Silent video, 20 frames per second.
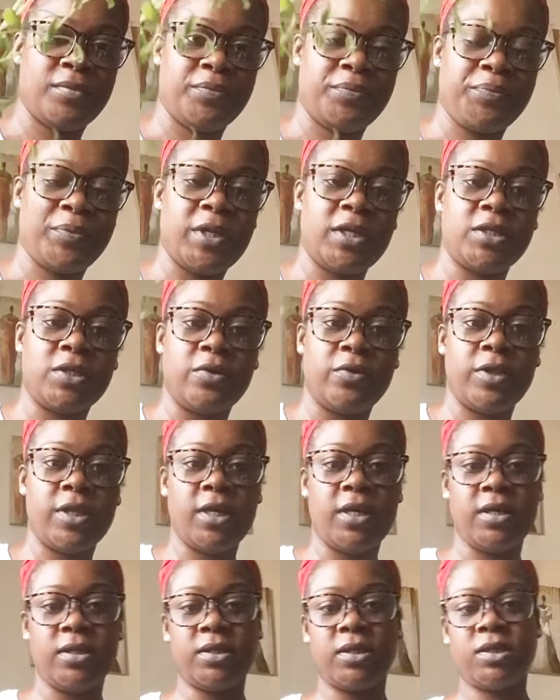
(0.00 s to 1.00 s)
So
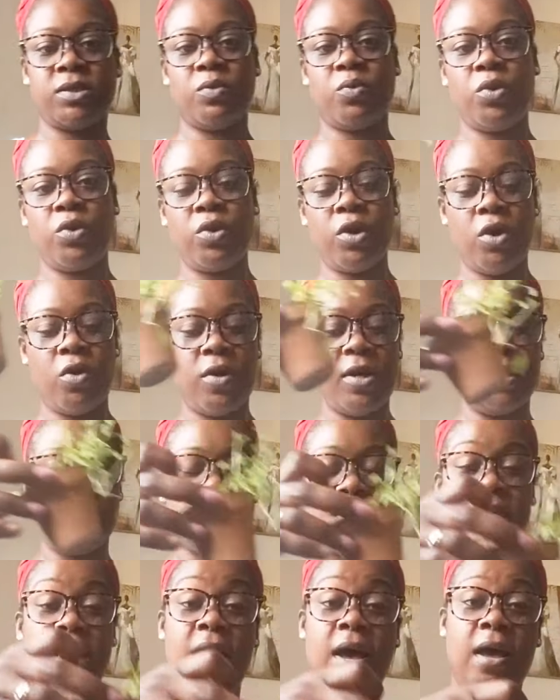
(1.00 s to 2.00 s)
this will go
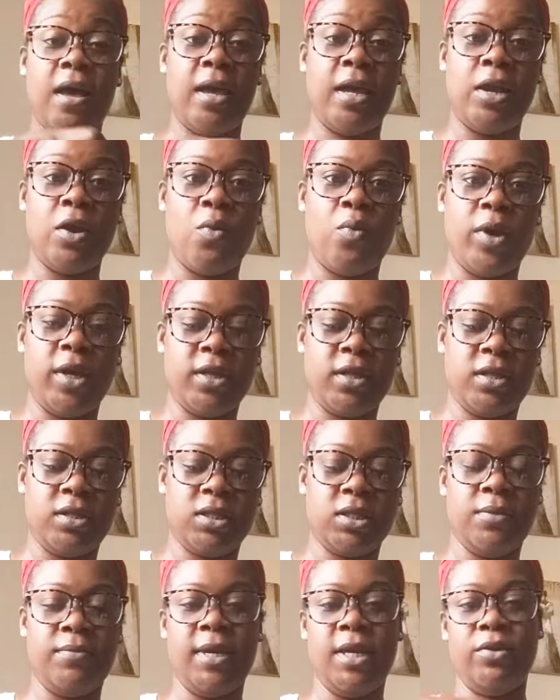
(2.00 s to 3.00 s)
inside with the
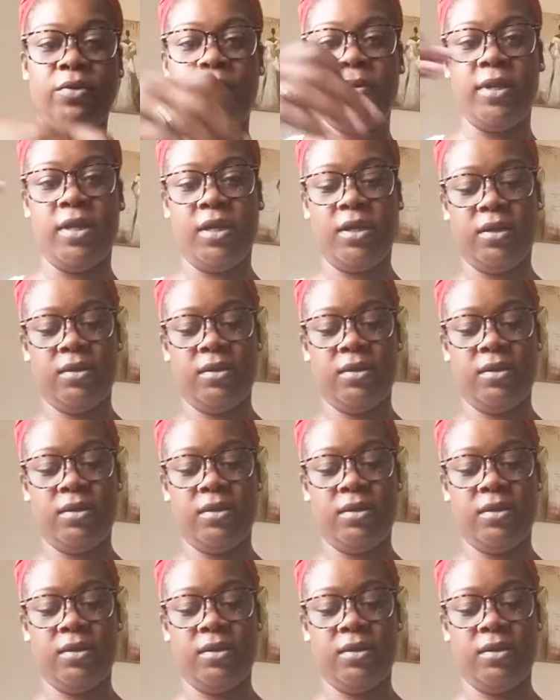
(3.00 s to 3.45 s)
tomato plant.